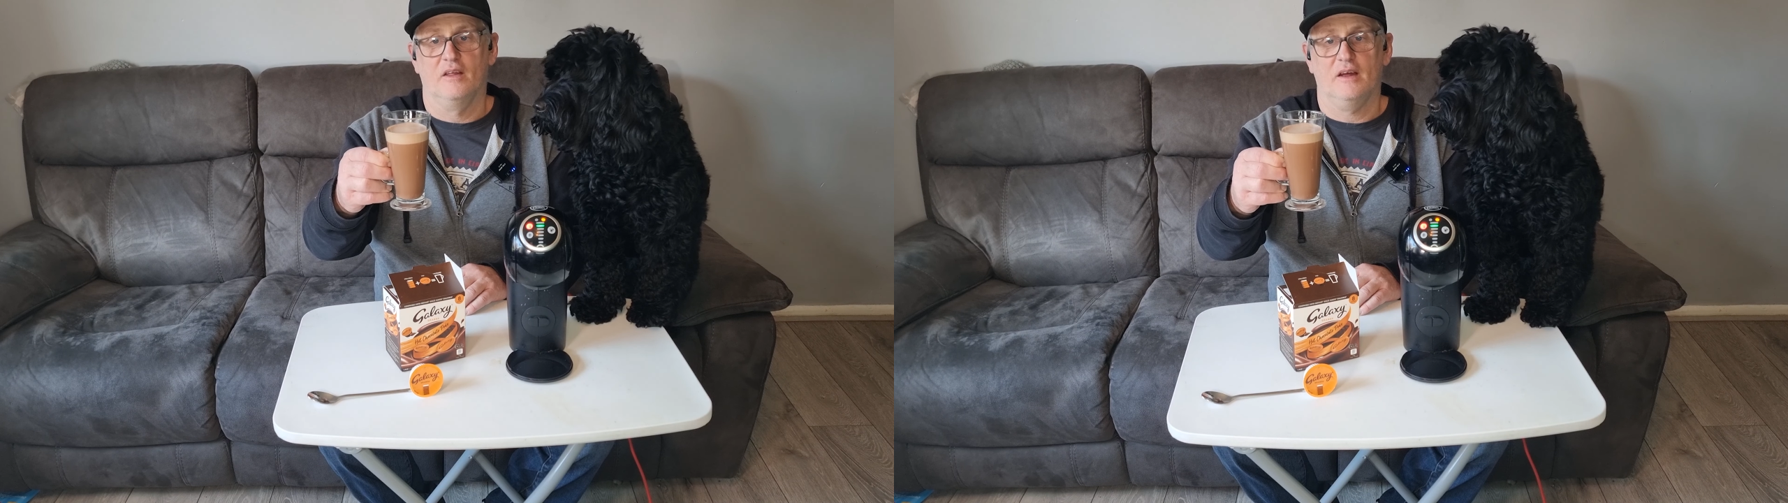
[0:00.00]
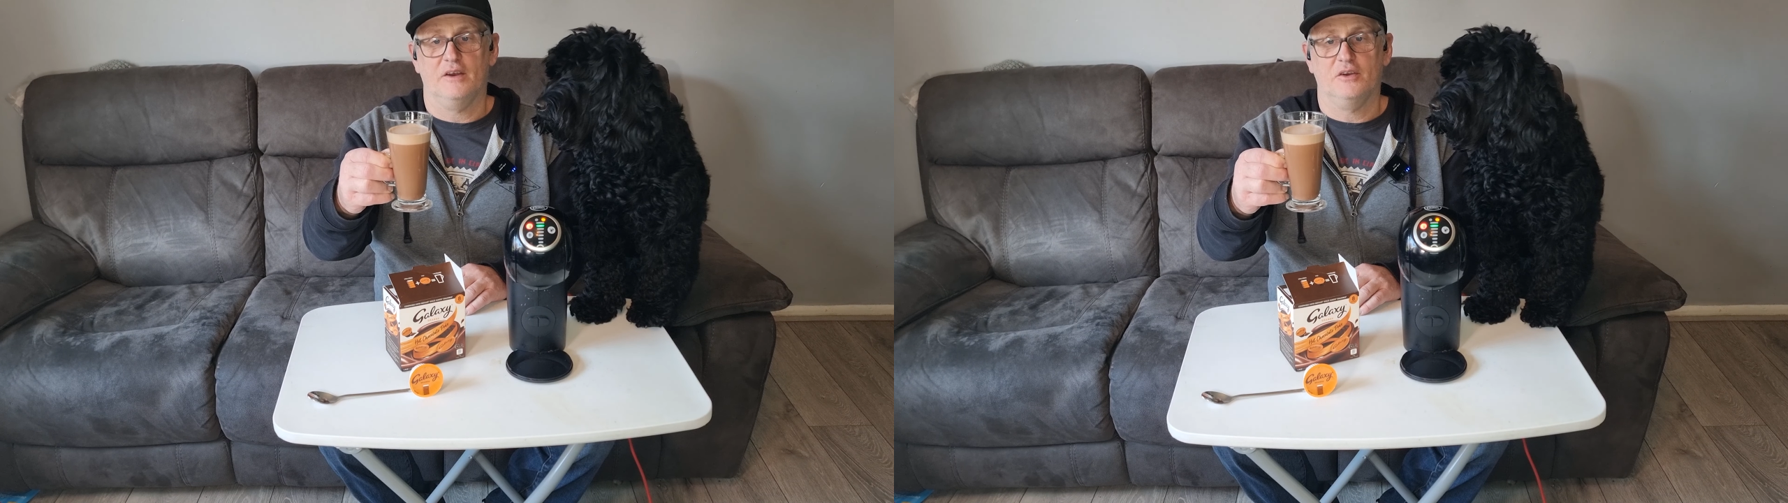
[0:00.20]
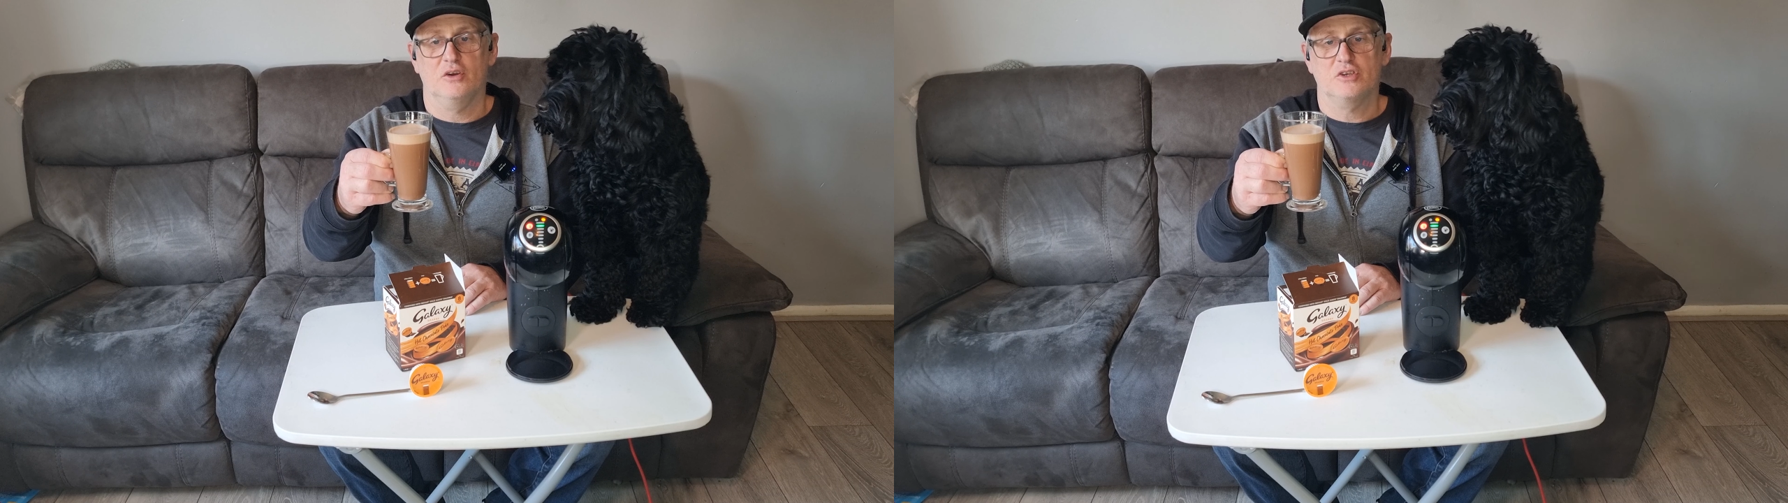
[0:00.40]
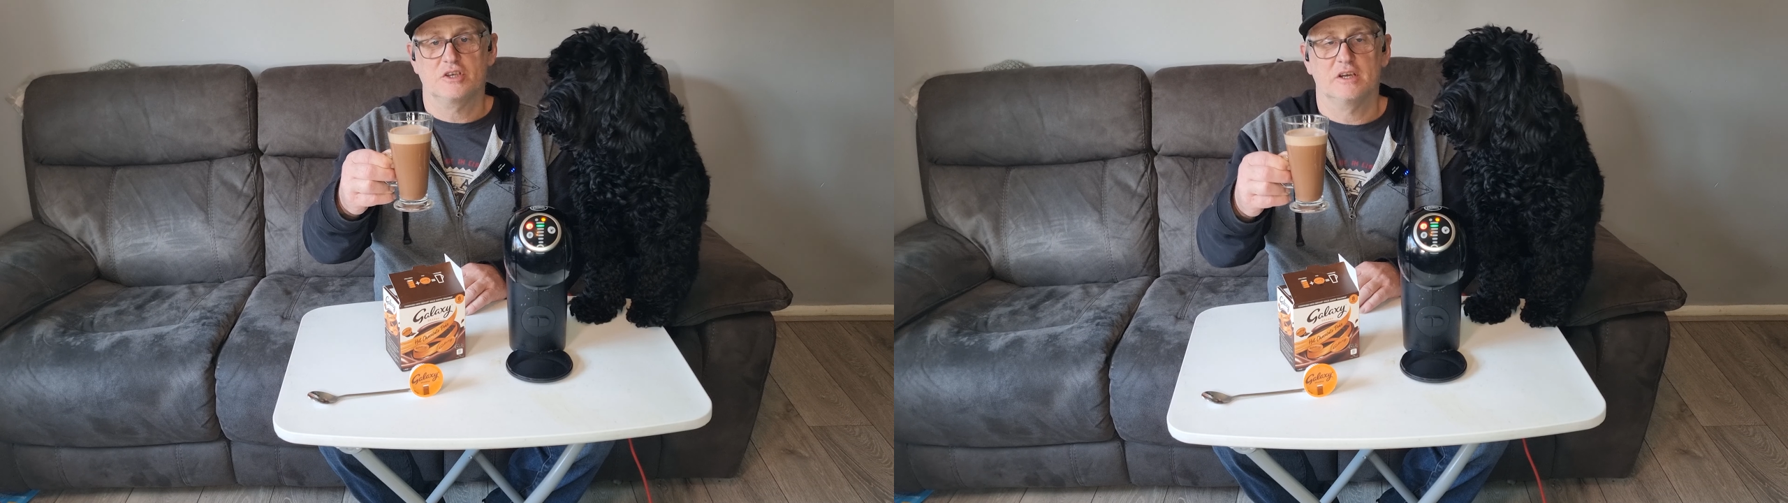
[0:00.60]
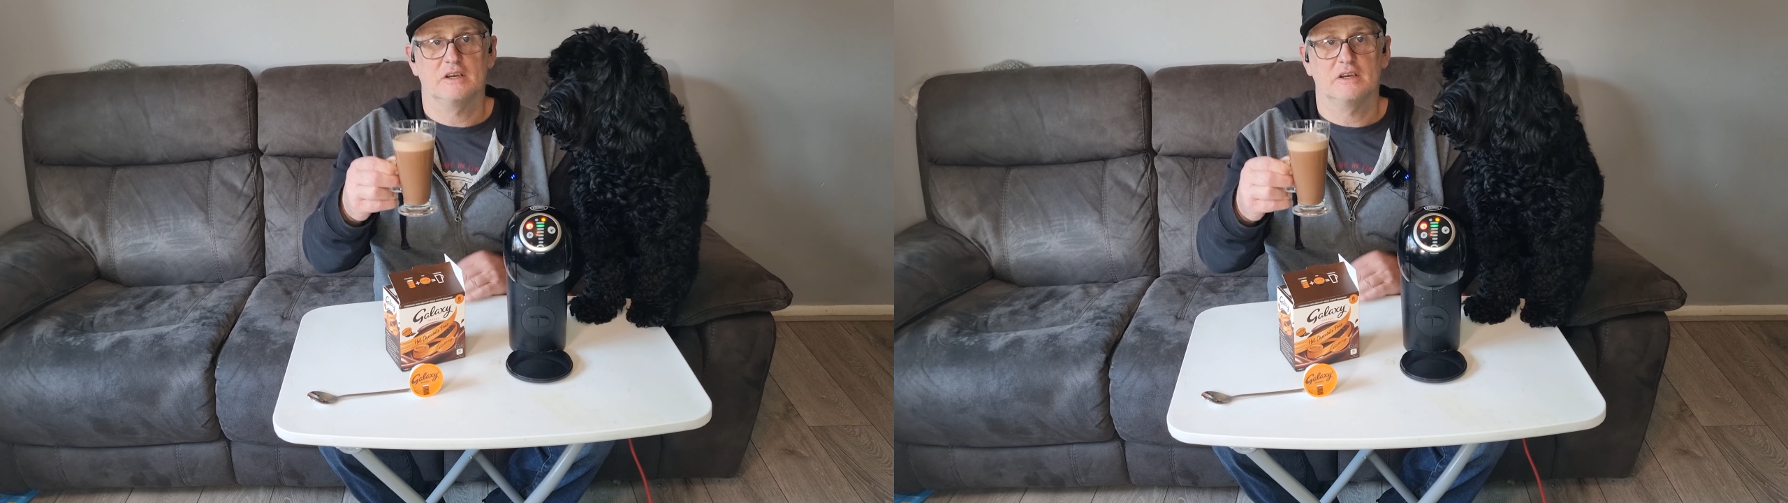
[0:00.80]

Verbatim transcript: That does.